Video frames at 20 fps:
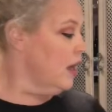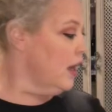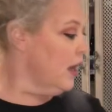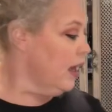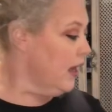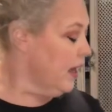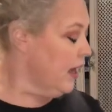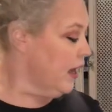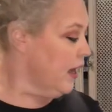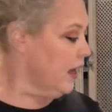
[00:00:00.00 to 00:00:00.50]

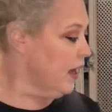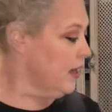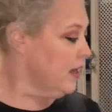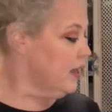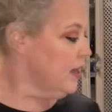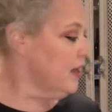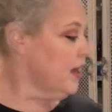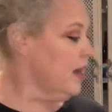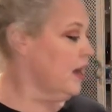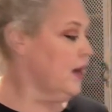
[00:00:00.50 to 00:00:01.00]

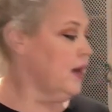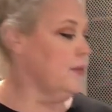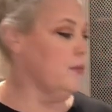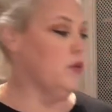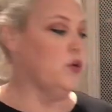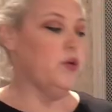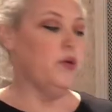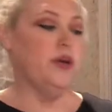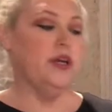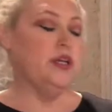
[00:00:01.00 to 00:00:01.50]
And I'm
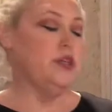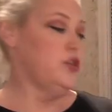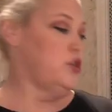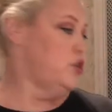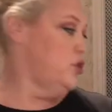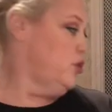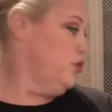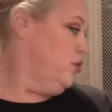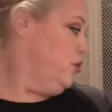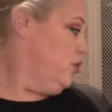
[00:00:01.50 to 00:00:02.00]
going
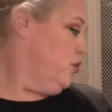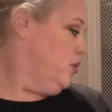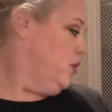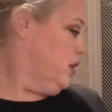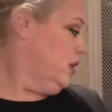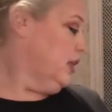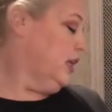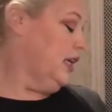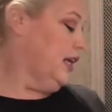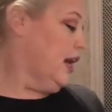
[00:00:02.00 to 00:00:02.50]
to
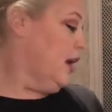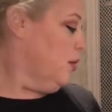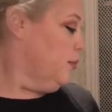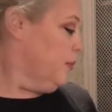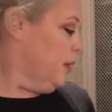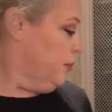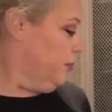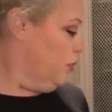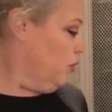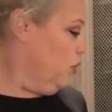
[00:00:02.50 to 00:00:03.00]
clean out
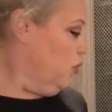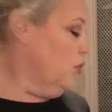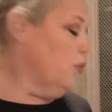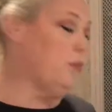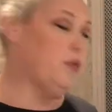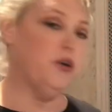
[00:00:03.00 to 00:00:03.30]
my bowl,